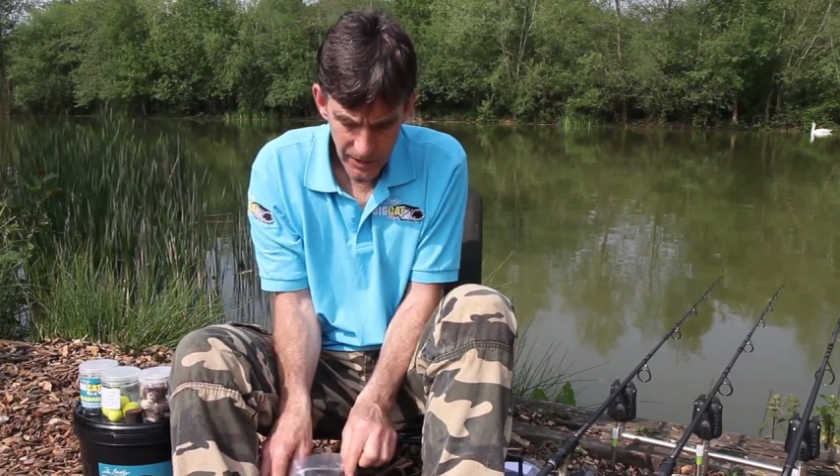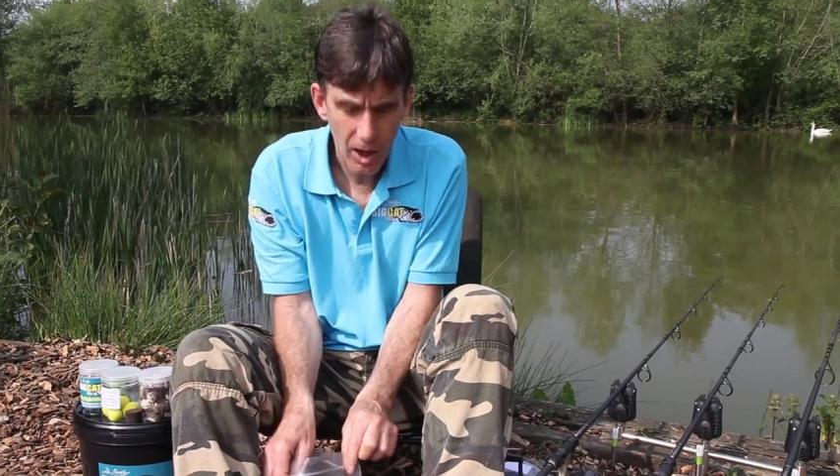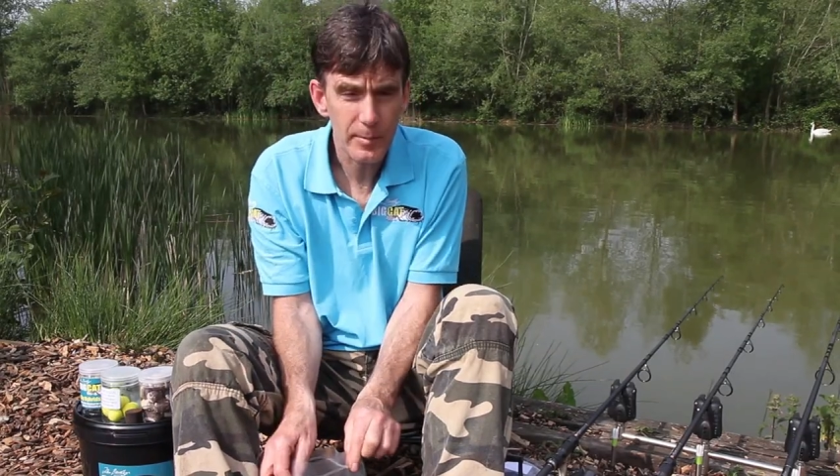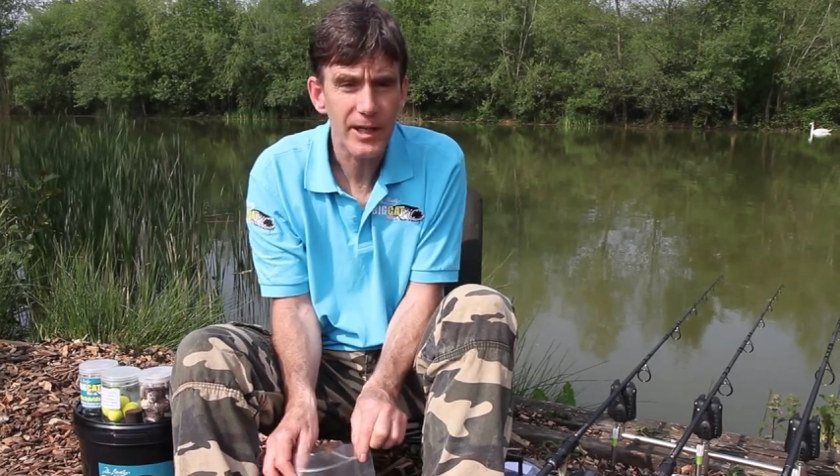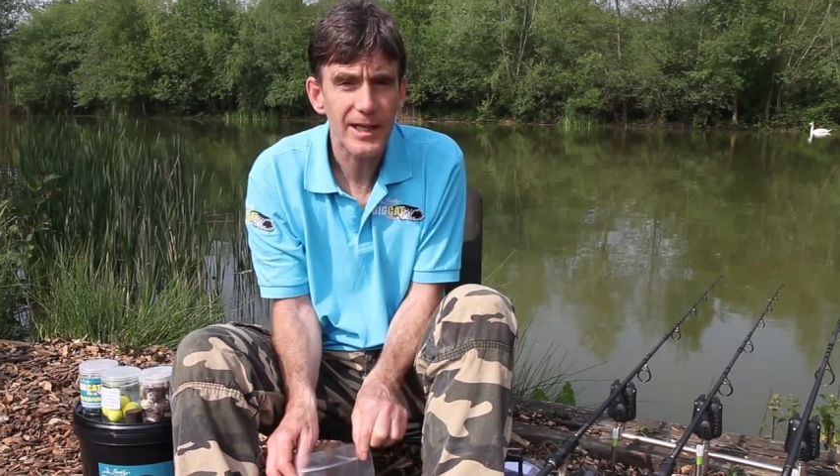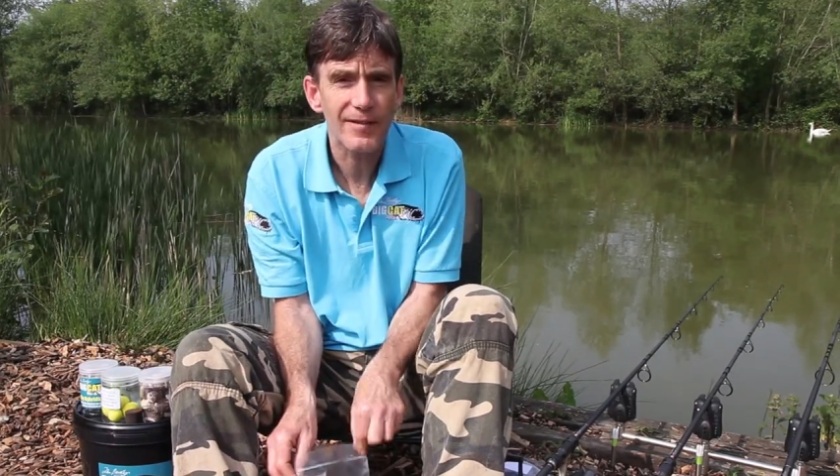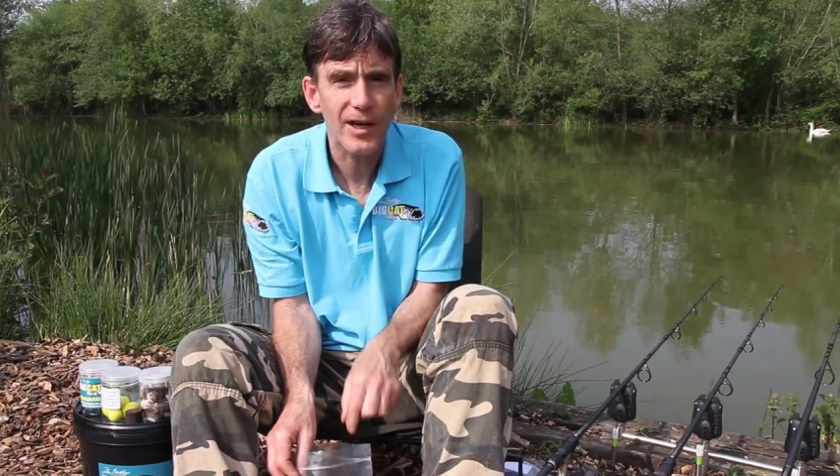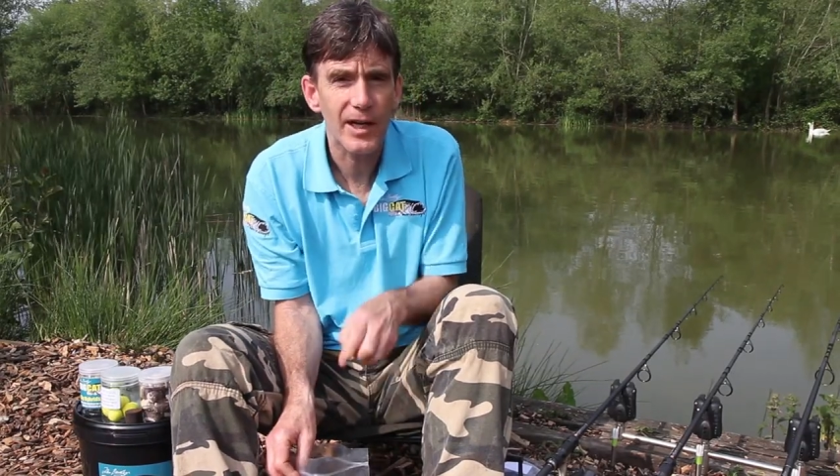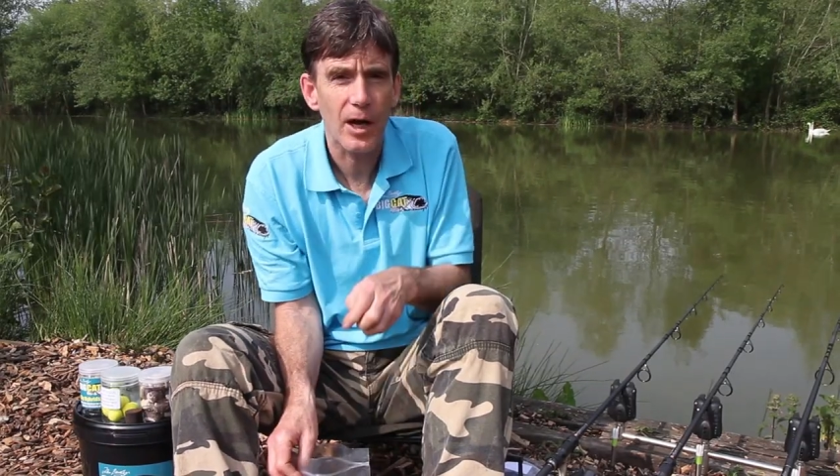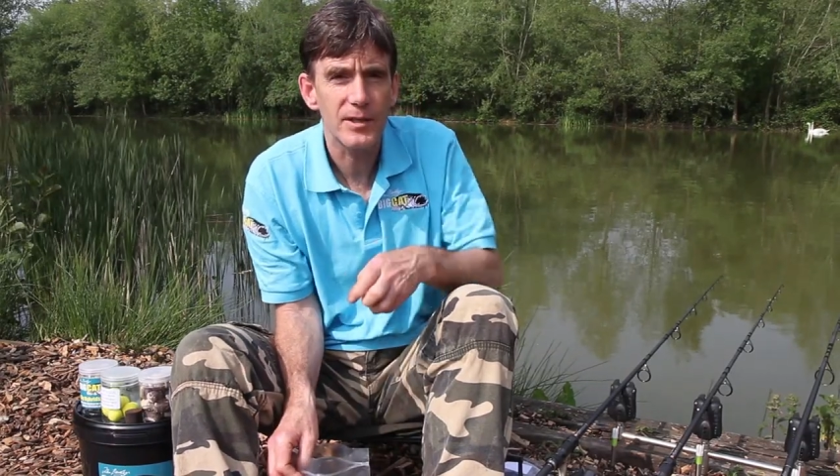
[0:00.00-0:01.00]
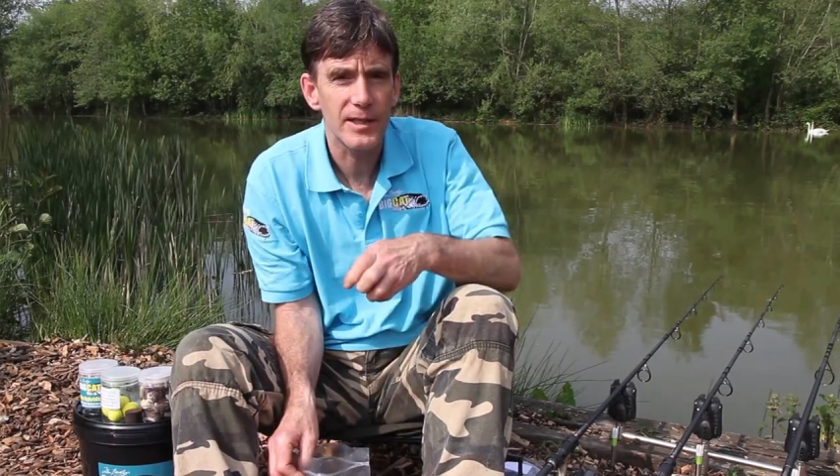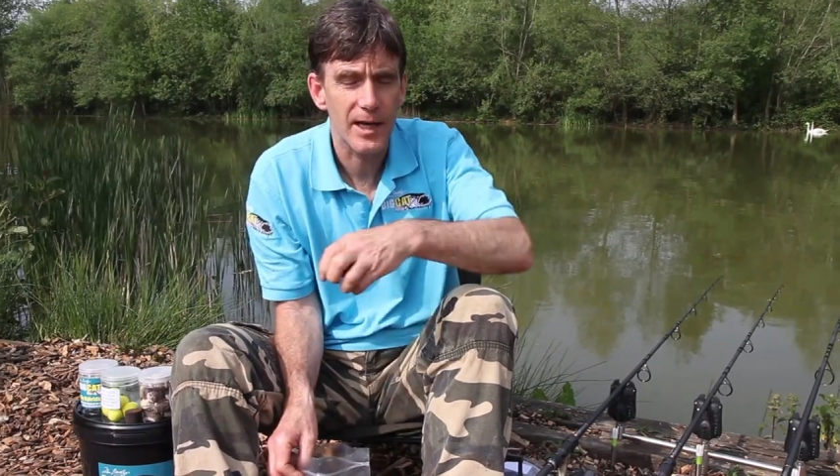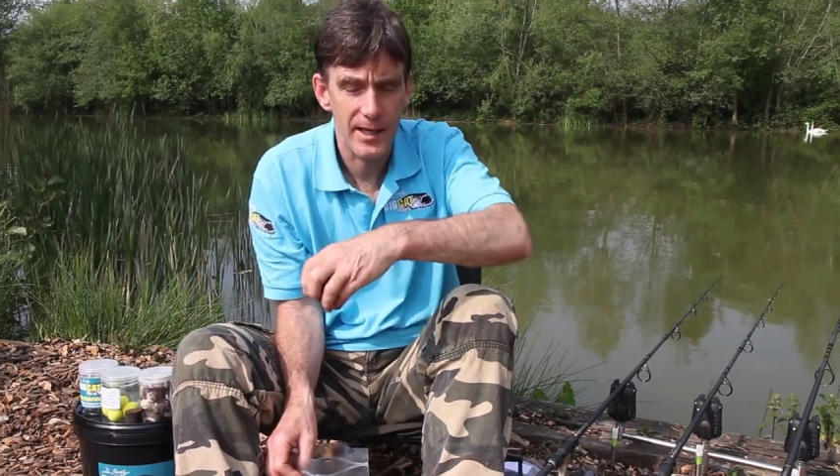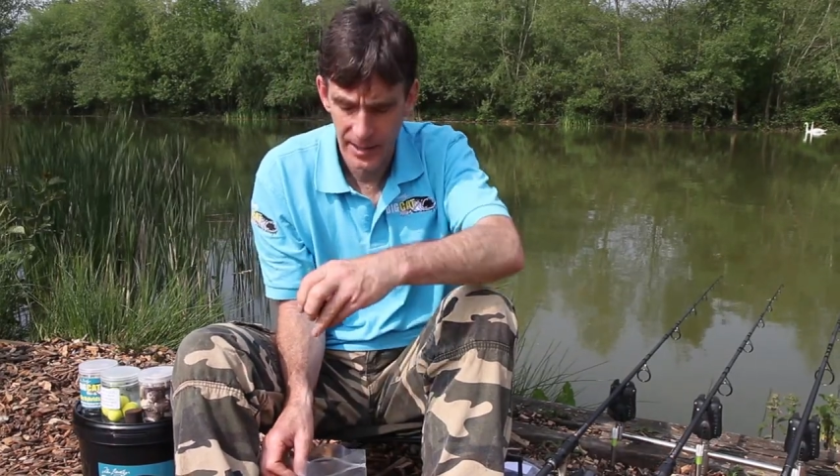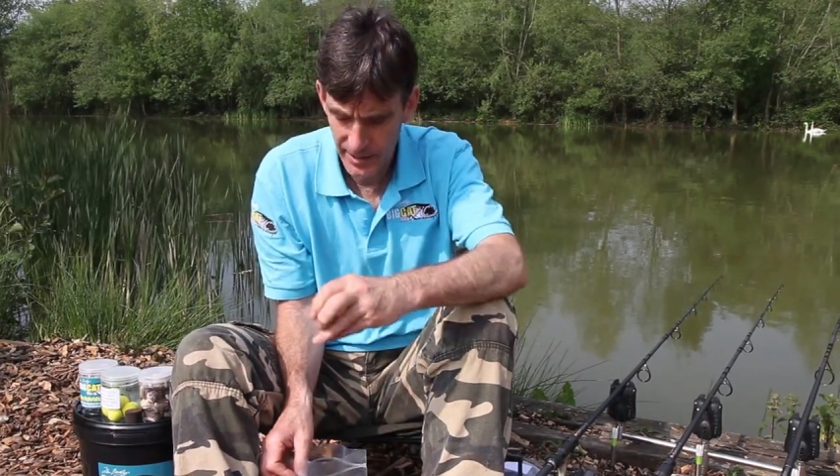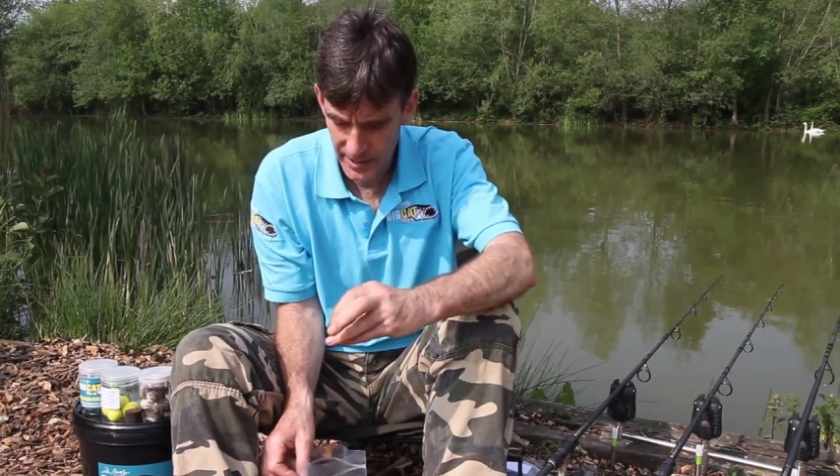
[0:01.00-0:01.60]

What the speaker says: I'm going to give it a go today,